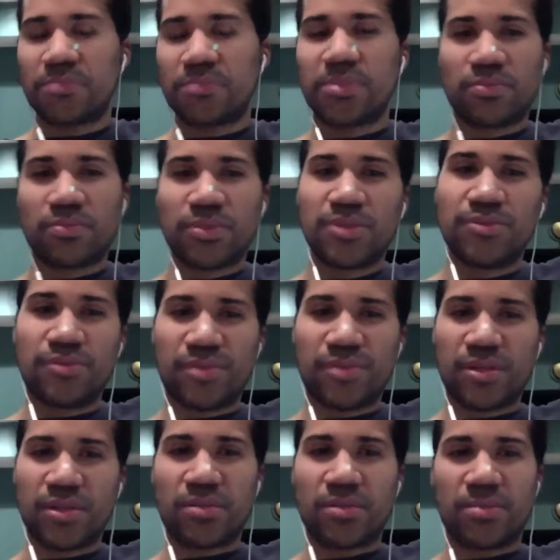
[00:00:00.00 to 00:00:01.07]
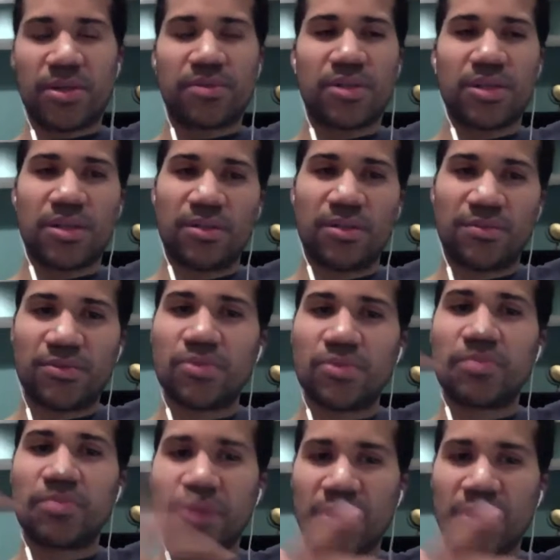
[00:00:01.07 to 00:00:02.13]
But when you think about it, if you
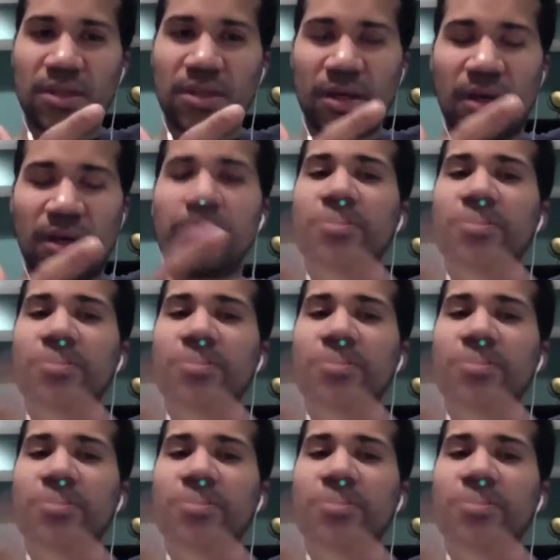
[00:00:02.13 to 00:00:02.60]
pick it up,